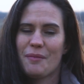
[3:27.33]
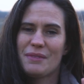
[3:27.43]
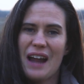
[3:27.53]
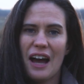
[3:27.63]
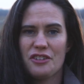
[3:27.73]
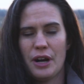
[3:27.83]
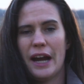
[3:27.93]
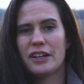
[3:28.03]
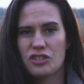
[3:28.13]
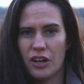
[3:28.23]
am not
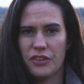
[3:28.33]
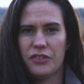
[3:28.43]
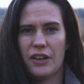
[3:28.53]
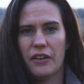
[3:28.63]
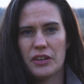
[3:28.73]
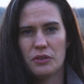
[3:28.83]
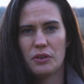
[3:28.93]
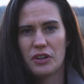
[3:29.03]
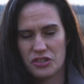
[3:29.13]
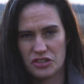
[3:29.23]
trying just to sell
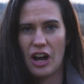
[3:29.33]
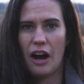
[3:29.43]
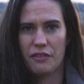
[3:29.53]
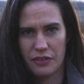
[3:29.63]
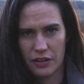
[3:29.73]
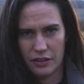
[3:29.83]
you stuff.